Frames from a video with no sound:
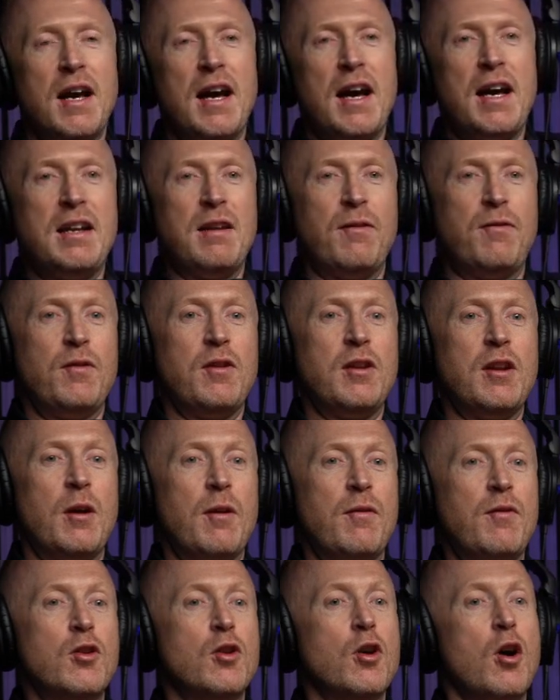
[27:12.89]
And if you know
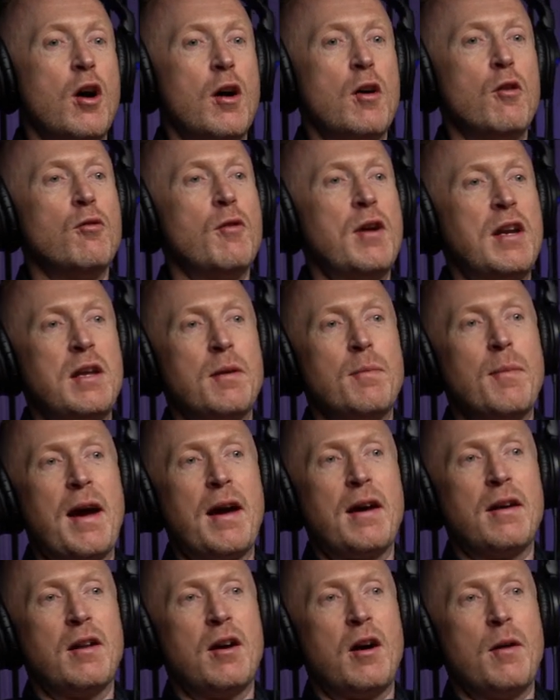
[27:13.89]
if you're not already a ma-
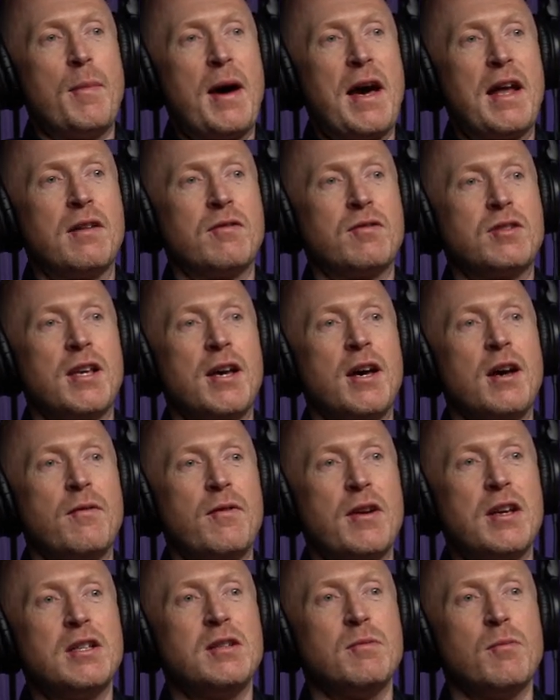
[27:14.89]
like a man of
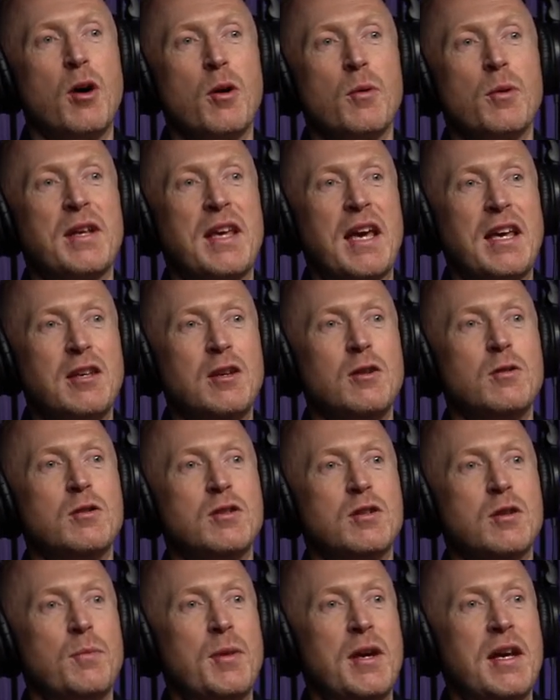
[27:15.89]
service, you might want to get used
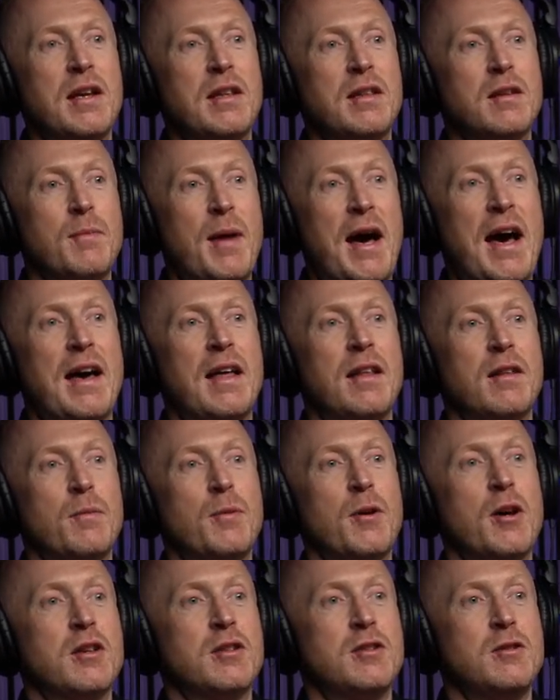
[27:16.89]
to being the man, the
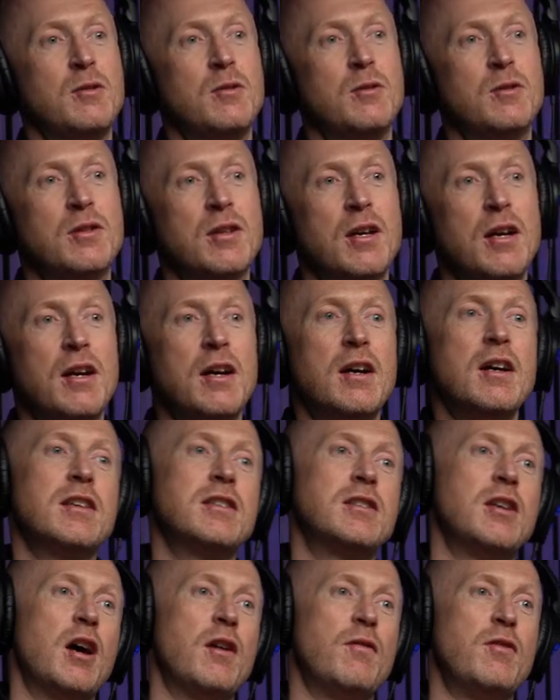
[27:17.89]
person who's
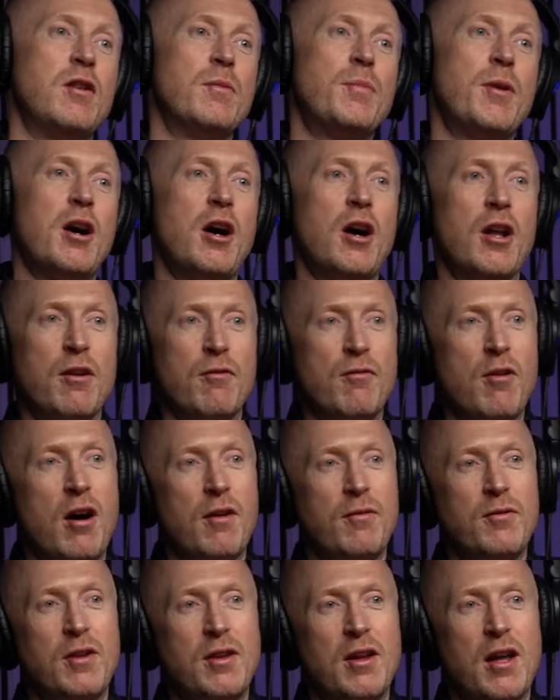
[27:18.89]
serving the partner,
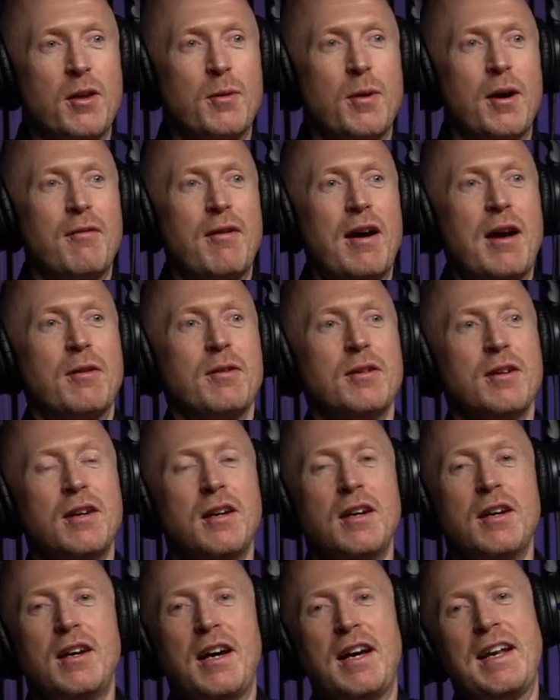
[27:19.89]
rather than the other way around
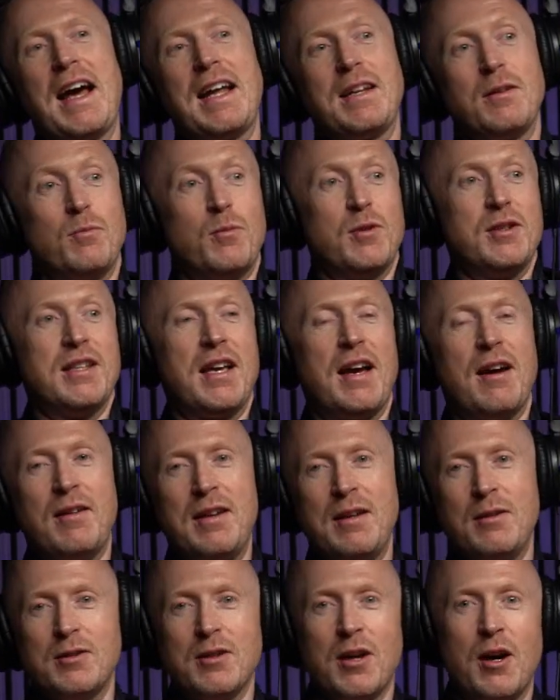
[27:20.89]
and Adam was there, and
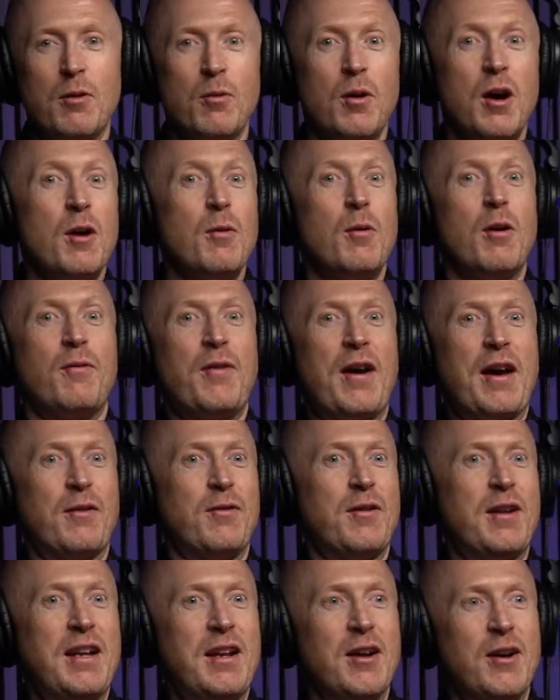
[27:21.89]
he was like, "Well,
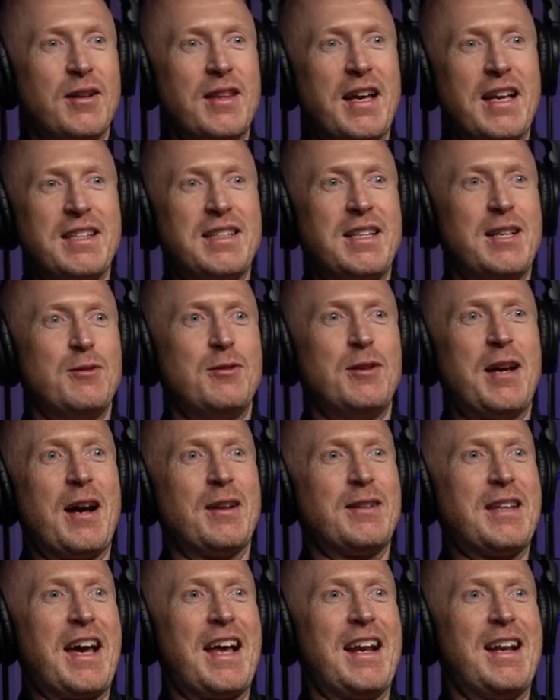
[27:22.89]
thankfully, like that's literally how
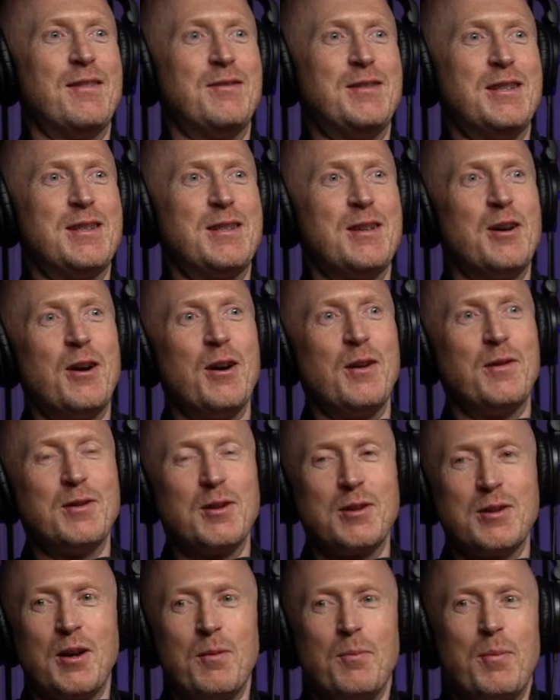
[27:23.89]
Dan lives his life." So I
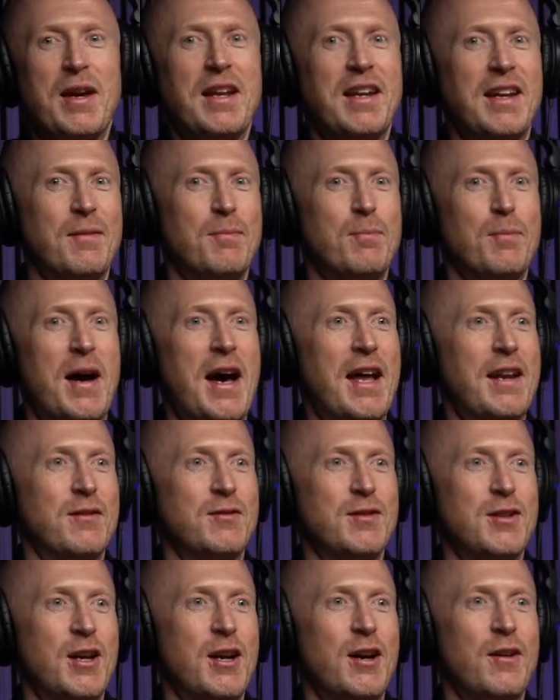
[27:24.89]
was like, being a man of
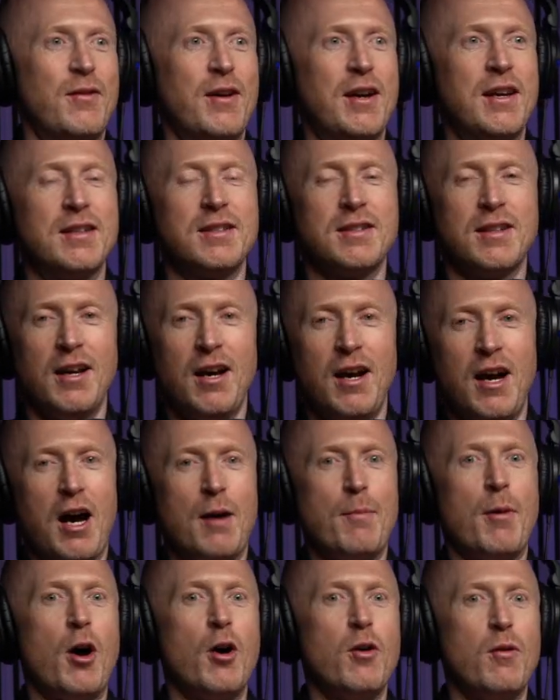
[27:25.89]
service,
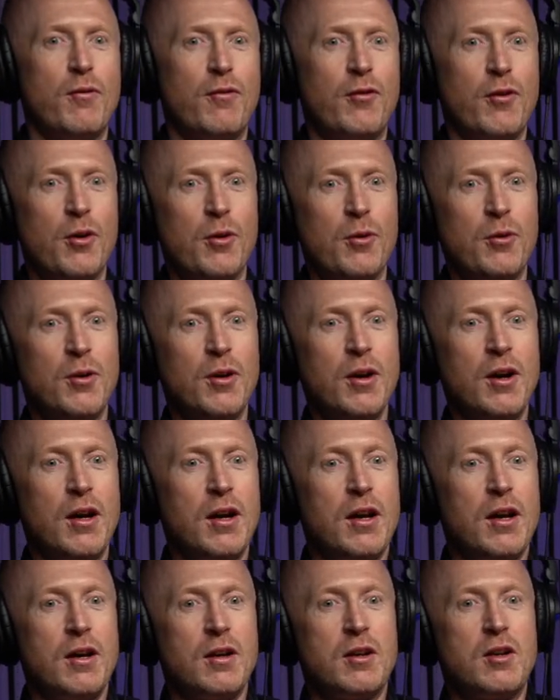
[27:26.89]
I'm hopeful
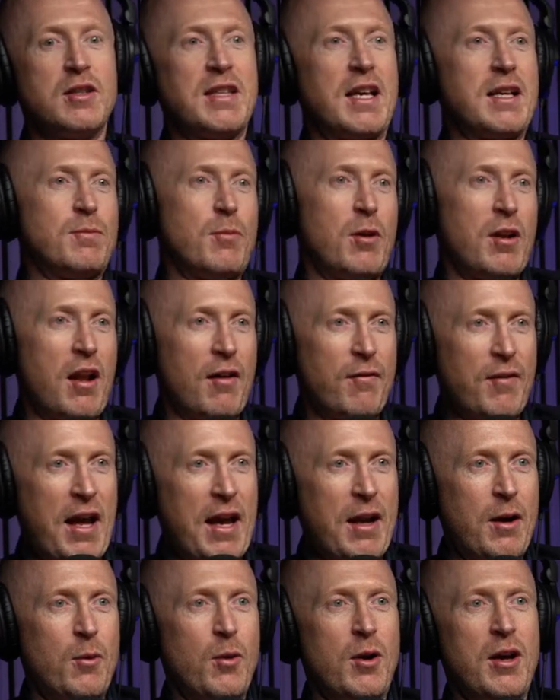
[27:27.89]
because that's my love
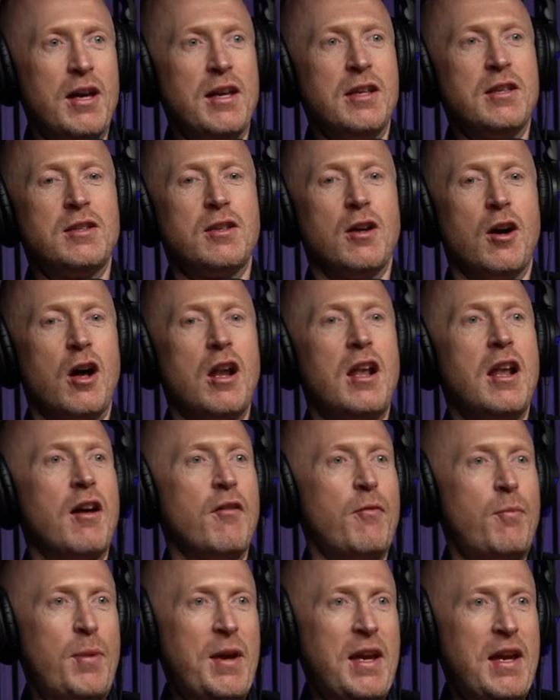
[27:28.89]
language. I
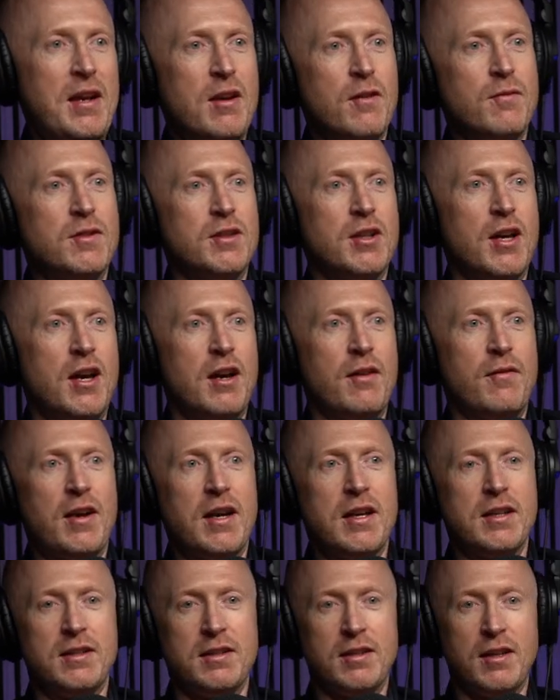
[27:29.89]
love being of
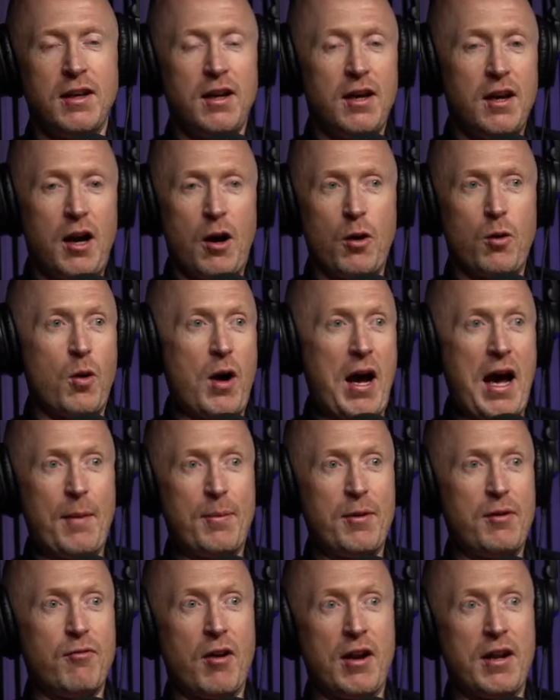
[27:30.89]
service. I'm quite
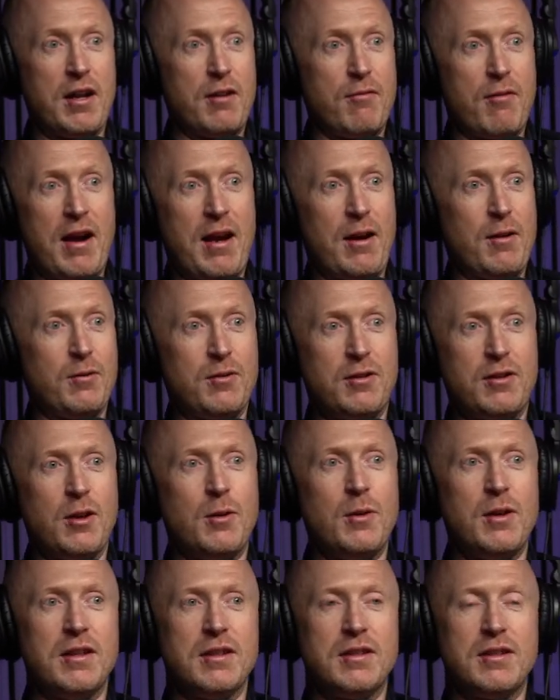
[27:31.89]
happy running around
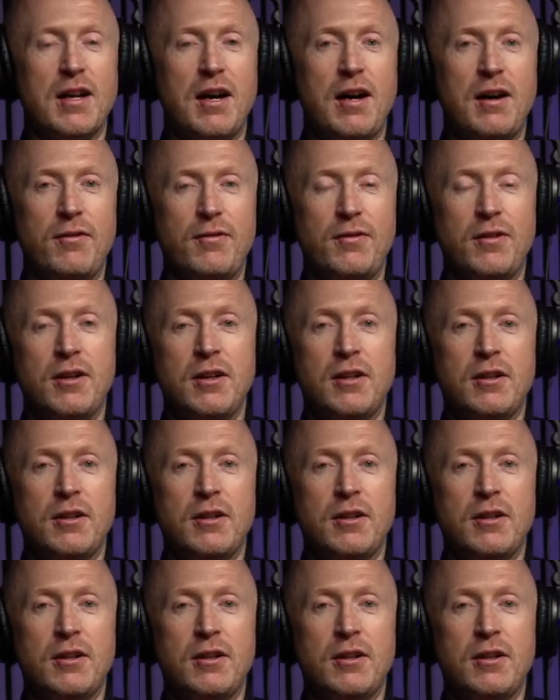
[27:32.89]
doing stuff.